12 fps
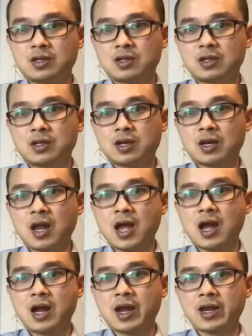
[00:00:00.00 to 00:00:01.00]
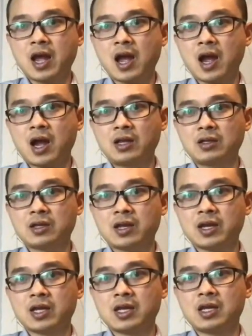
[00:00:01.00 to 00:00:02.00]
lung and heart, they are
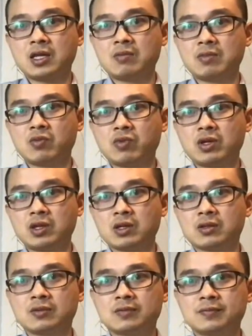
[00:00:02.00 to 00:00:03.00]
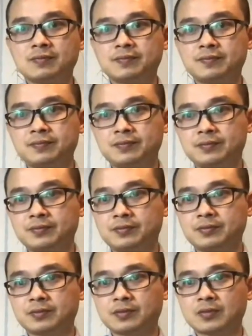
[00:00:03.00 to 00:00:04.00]
yin meridian.
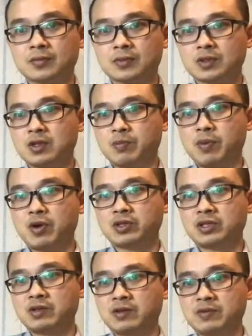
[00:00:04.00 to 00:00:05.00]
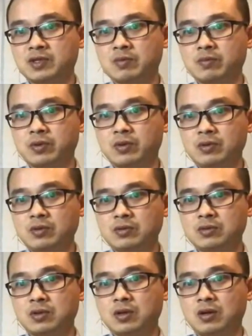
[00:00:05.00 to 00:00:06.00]
The positive symbol
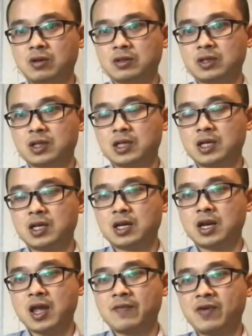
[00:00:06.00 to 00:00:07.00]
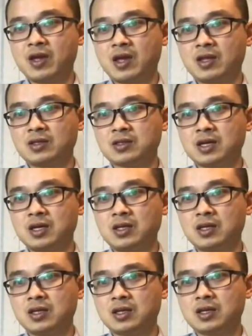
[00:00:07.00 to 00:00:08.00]
on the left hand side,
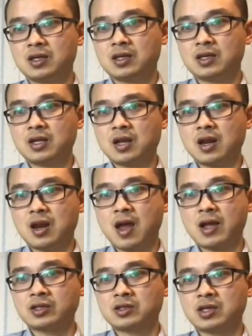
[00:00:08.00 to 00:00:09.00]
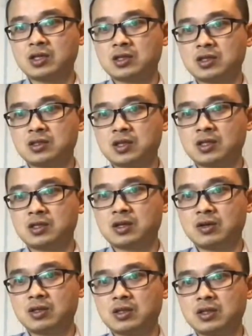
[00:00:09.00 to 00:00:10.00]
large intestine,
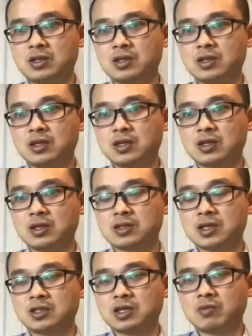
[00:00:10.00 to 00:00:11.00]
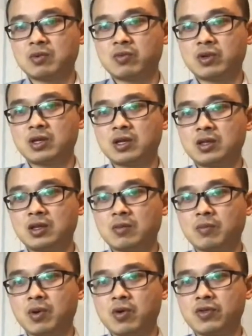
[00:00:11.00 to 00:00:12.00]
Sanjiao meridian, they
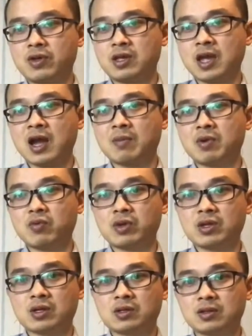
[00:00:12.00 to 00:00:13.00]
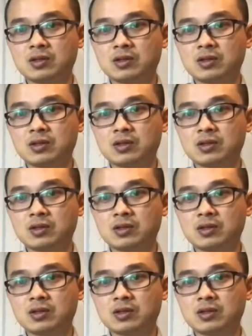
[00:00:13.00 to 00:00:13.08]
both yang meridian.